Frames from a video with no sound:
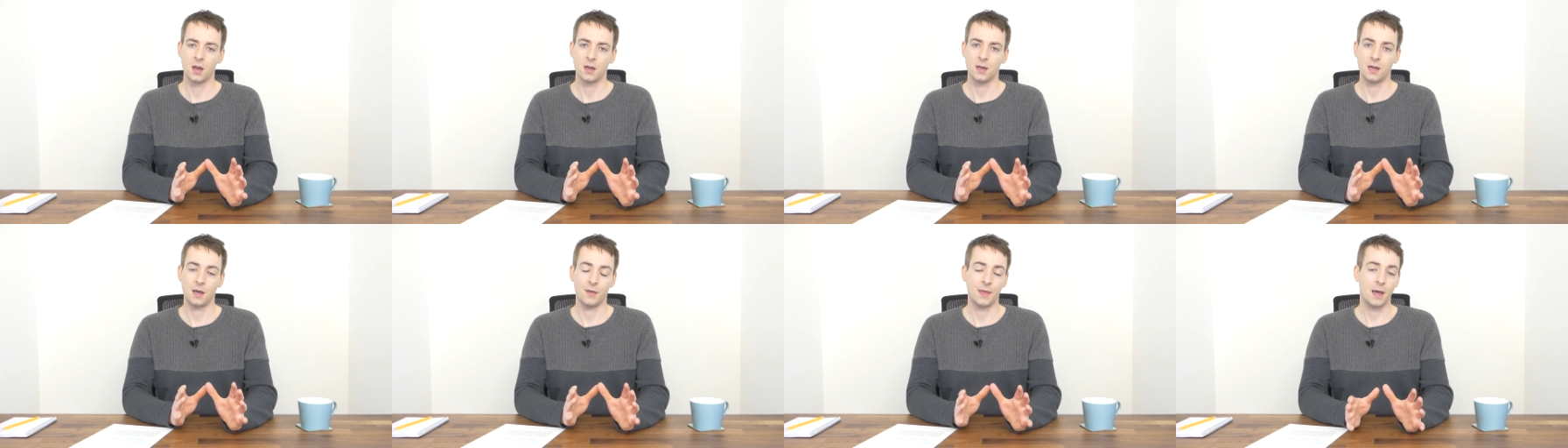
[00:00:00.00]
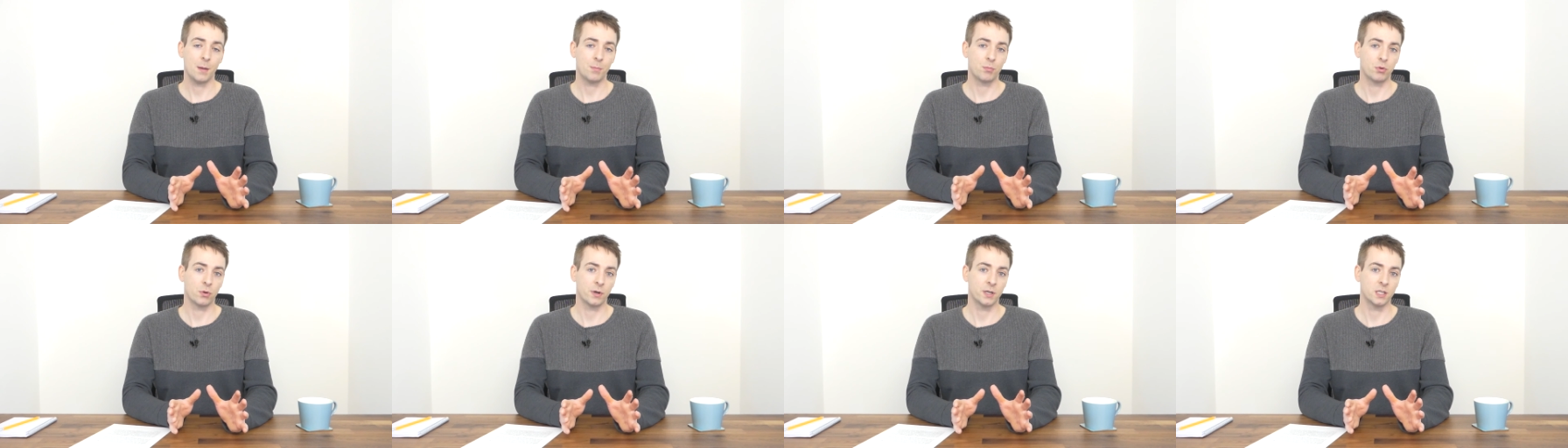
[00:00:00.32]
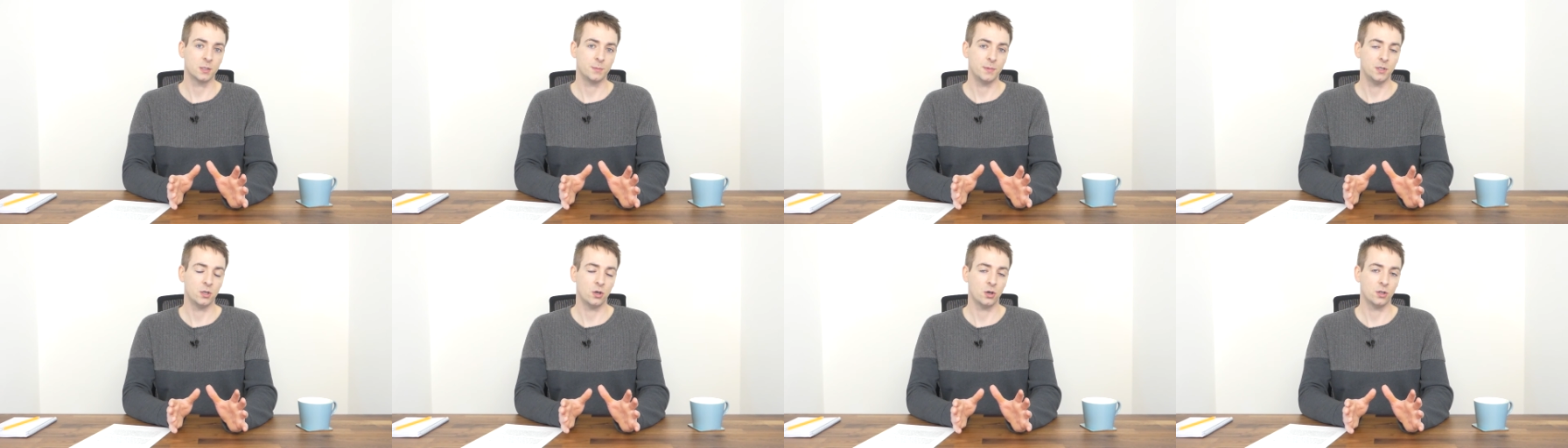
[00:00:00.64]
Now that
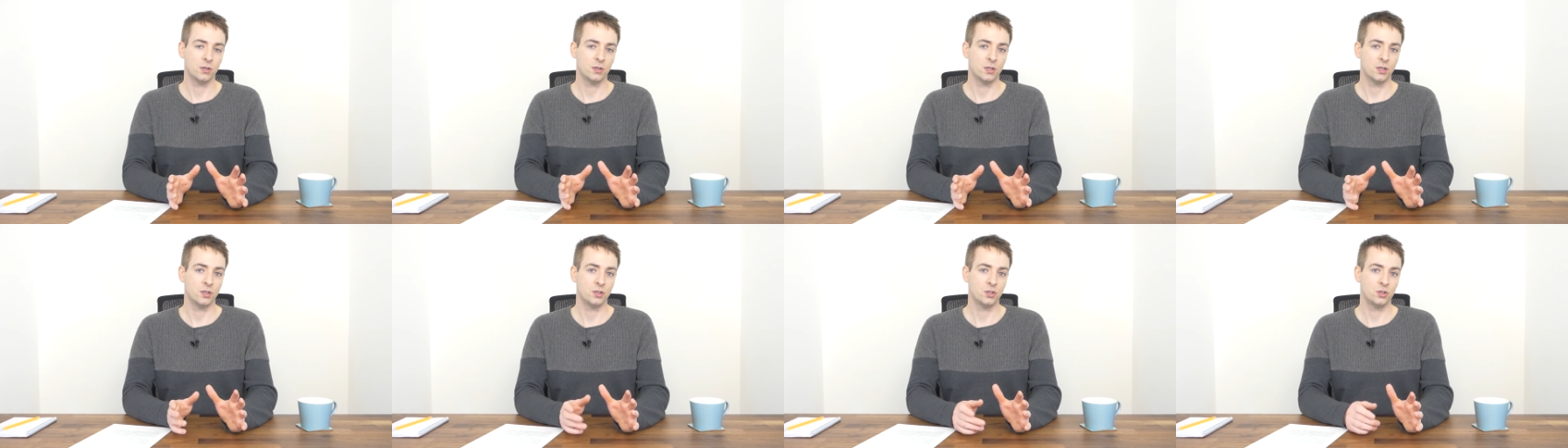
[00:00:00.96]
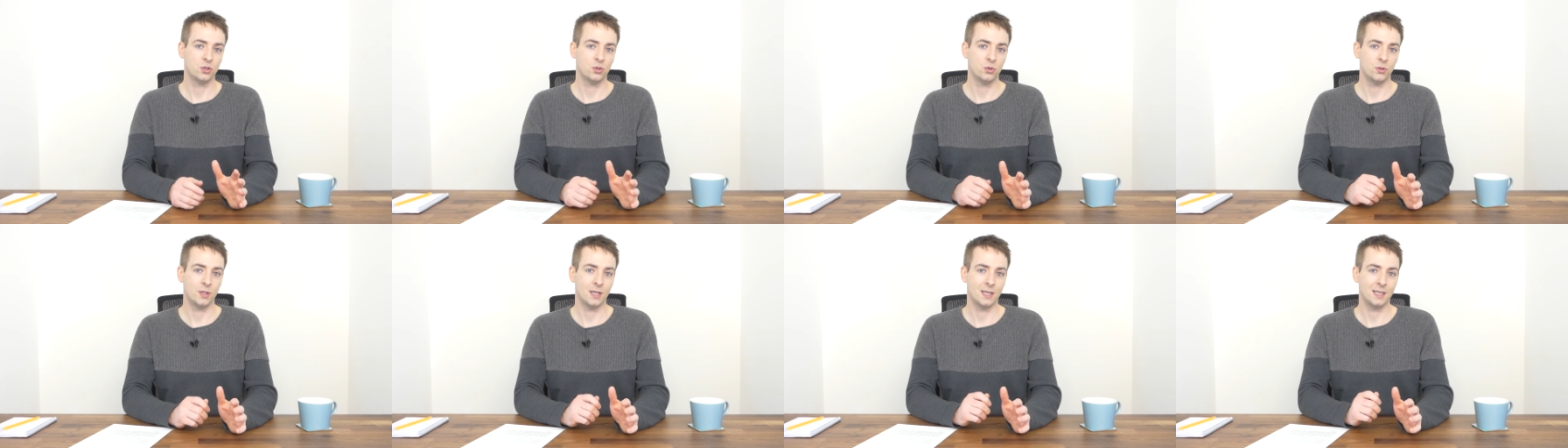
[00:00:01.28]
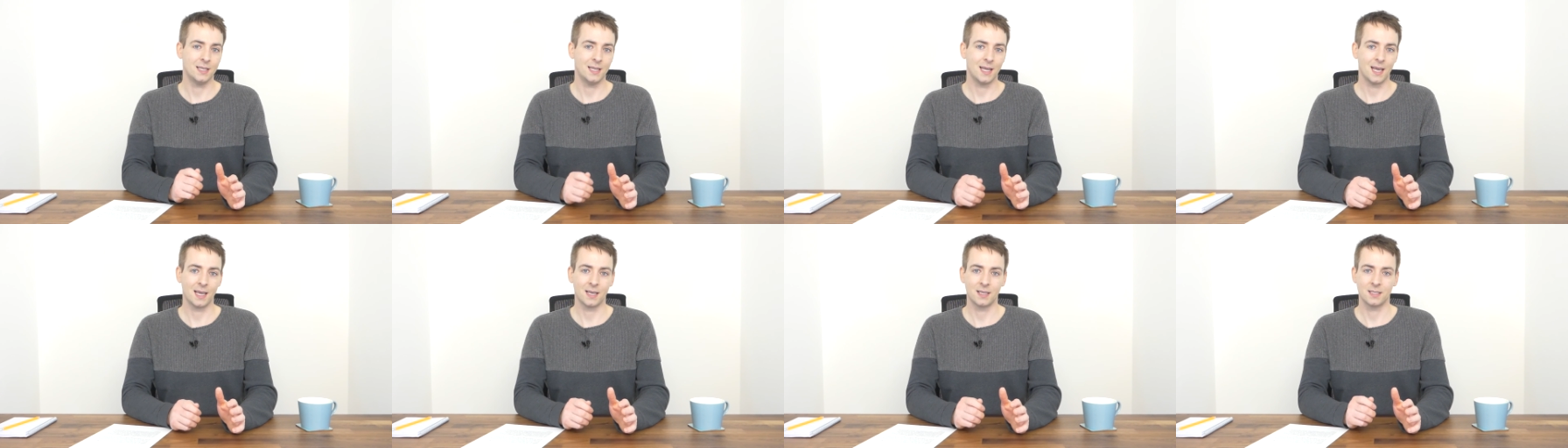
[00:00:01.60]
brings me on to the
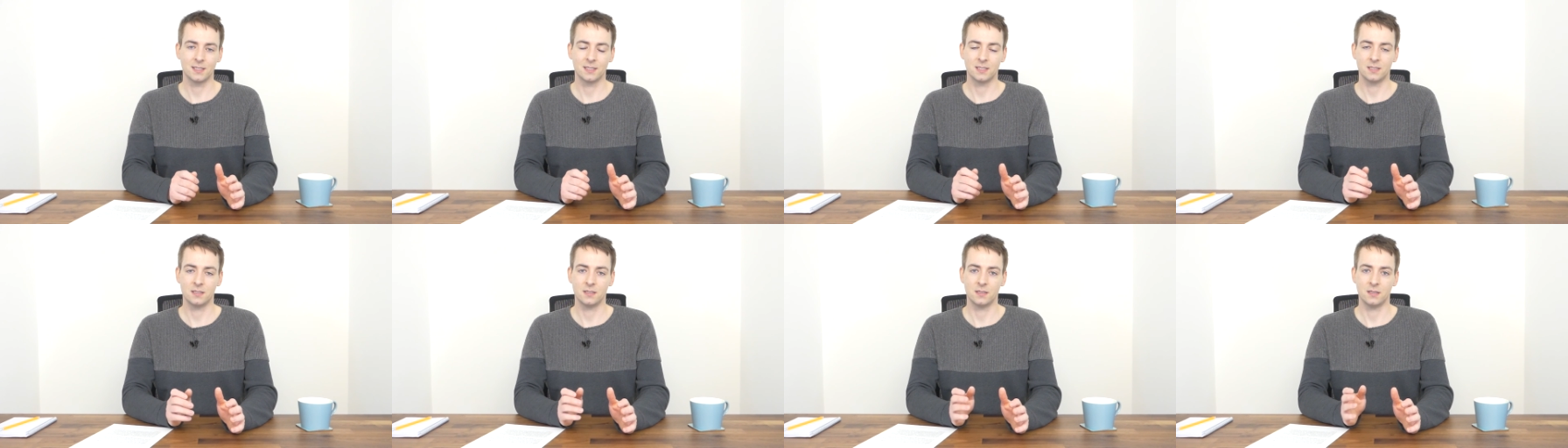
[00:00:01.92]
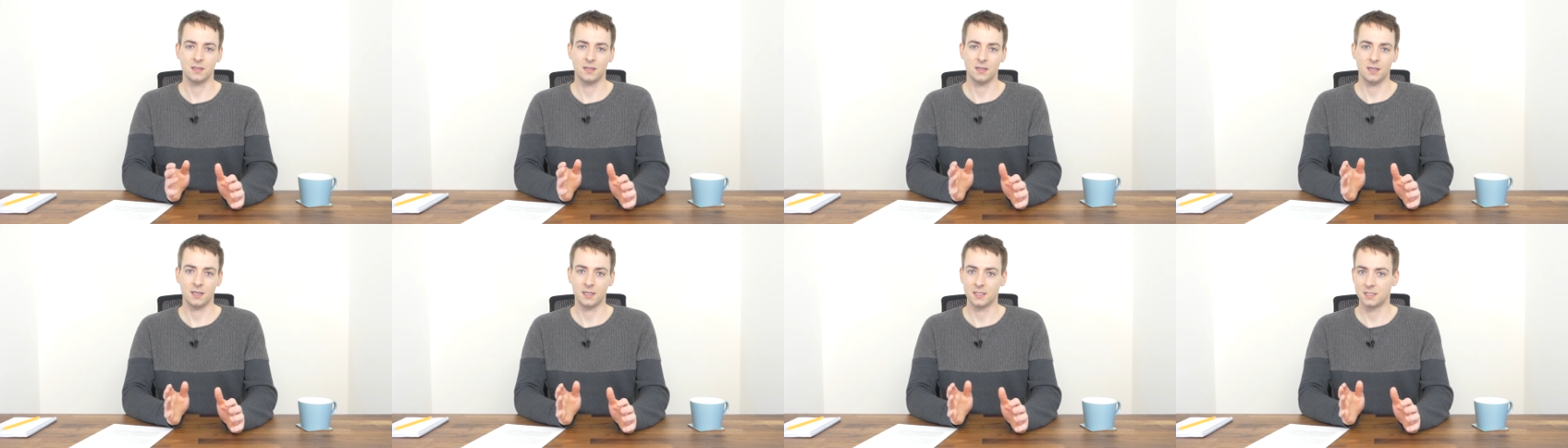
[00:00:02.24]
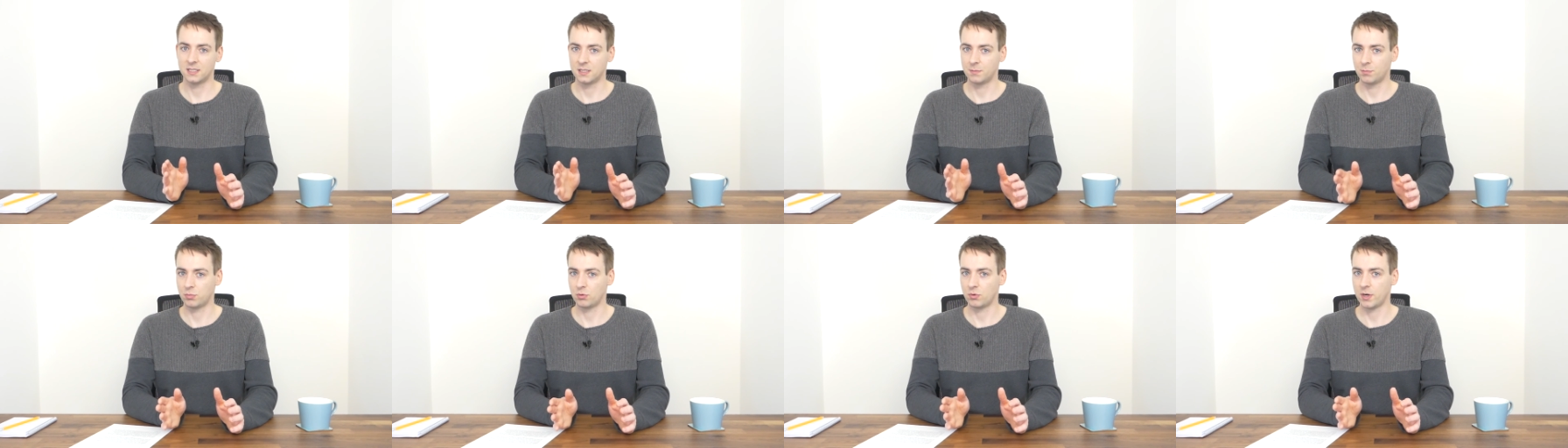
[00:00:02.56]
next
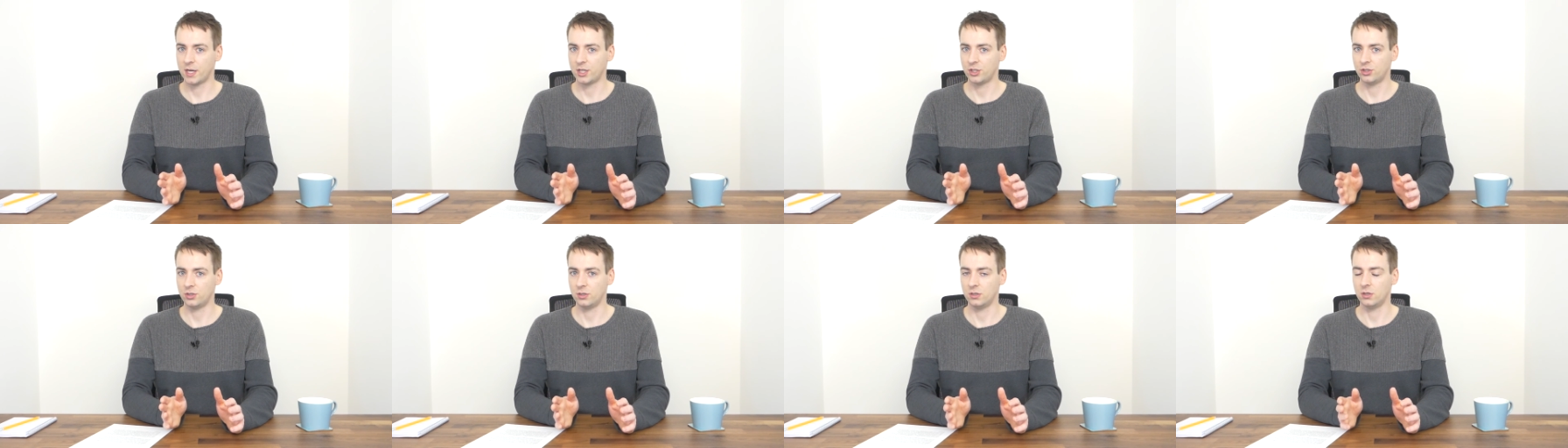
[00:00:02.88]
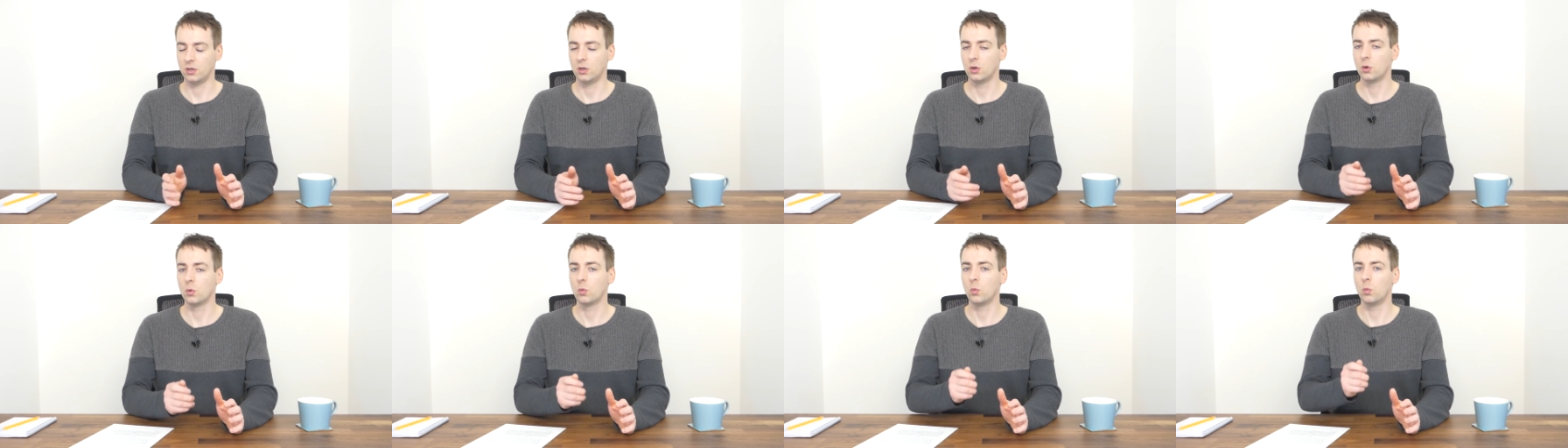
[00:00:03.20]
expression,